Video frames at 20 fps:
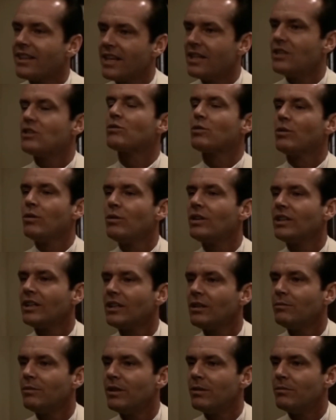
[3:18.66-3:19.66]
He used
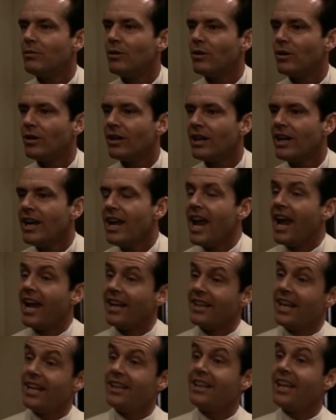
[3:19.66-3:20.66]
method acting
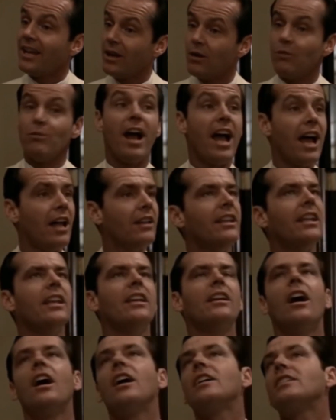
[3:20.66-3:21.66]
religiously when it came to
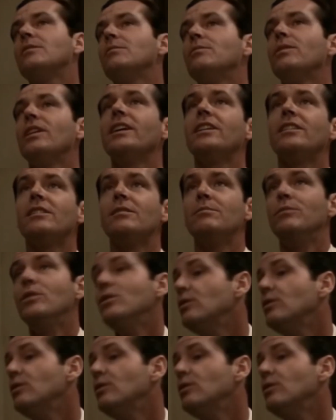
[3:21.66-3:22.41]
approaching all of his